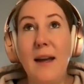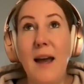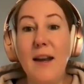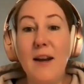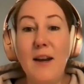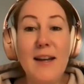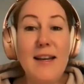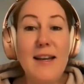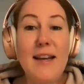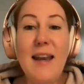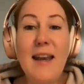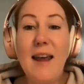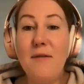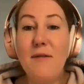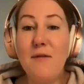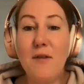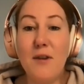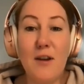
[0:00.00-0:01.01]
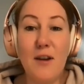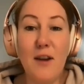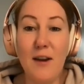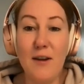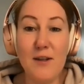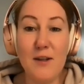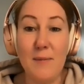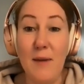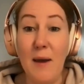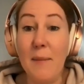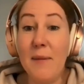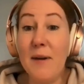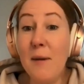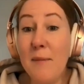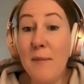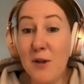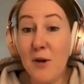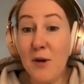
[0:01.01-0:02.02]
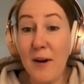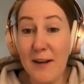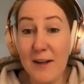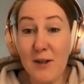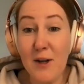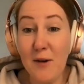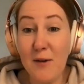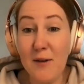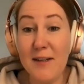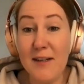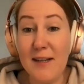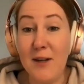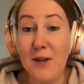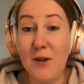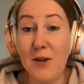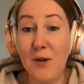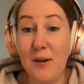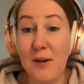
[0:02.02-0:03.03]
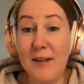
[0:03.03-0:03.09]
And it never occurred to me. I mean, I'm a trained yoga teacher.